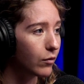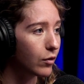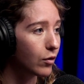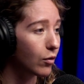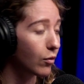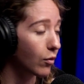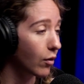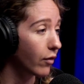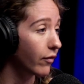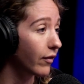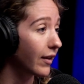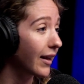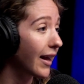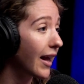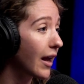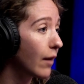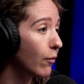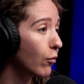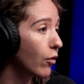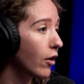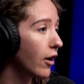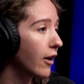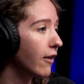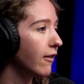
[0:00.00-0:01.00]
talk on the
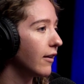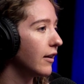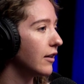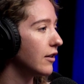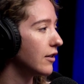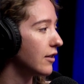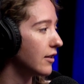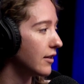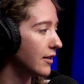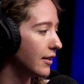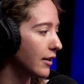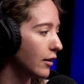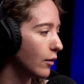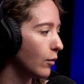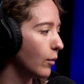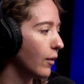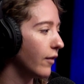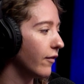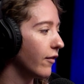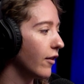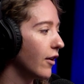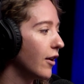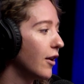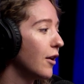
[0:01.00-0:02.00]
camera and to deal
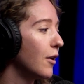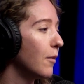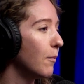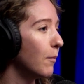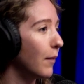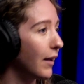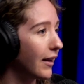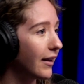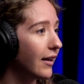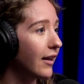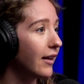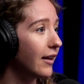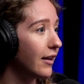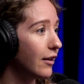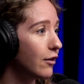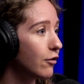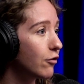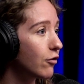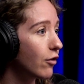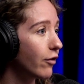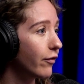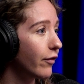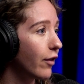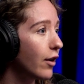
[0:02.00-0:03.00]
with being an
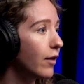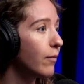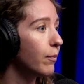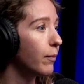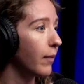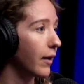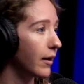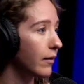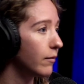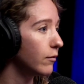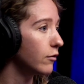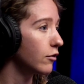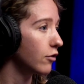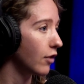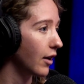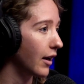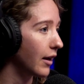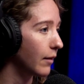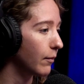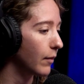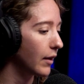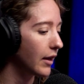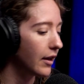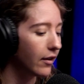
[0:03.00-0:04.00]
introvert but try
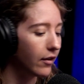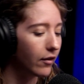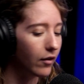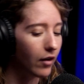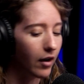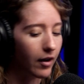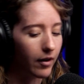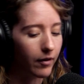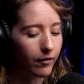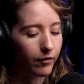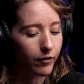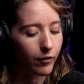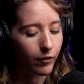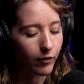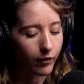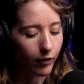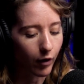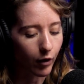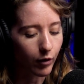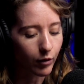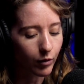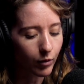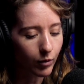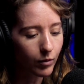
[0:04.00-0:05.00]
and be
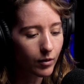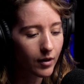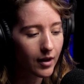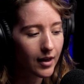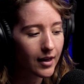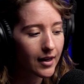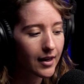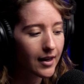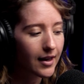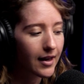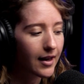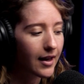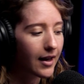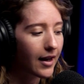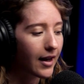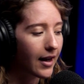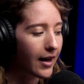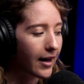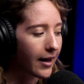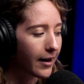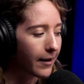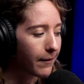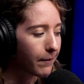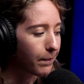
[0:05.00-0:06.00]
vocal.
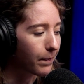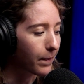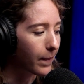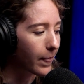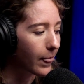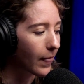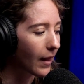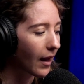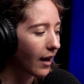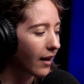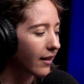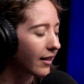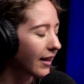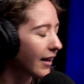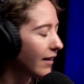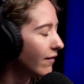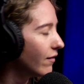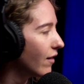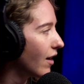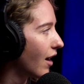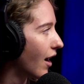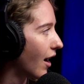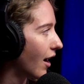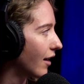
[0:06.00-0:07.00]
I think
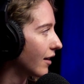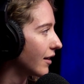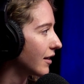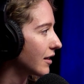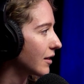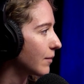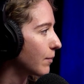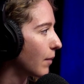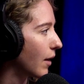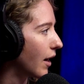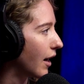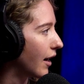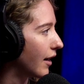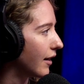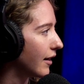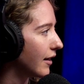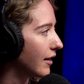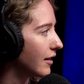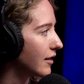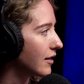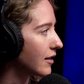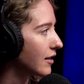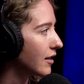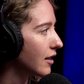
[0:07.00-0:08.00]
the hardest part
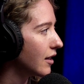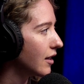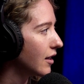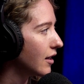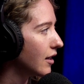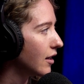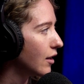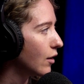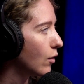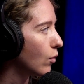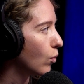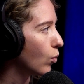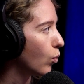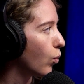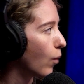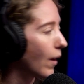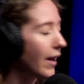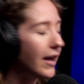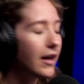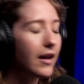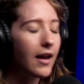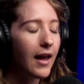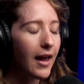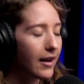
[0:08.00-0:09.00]
is
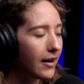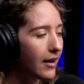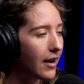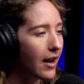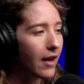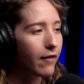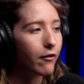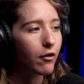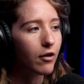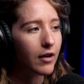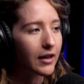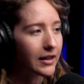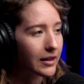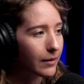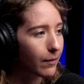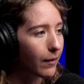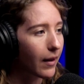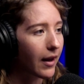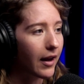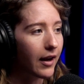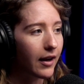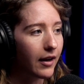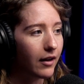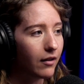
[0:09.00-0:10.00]
we can never
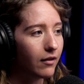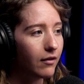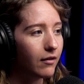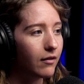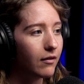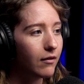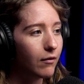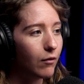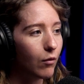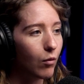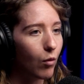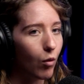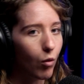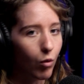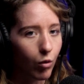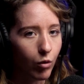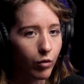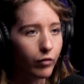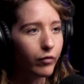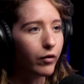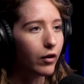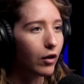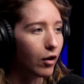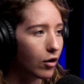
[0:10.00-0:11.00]
explain
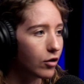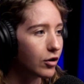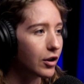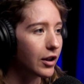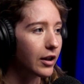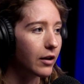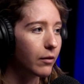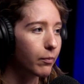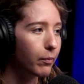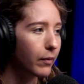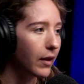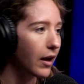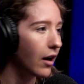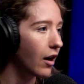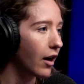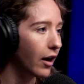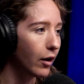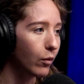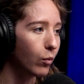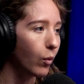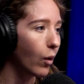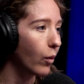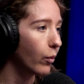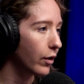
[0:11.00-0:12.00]
all the logic
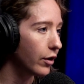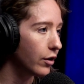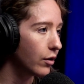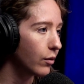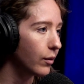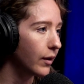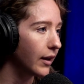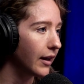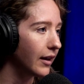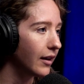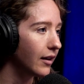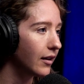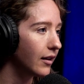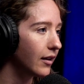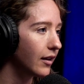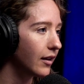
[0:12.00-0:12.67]
behind what we're doing.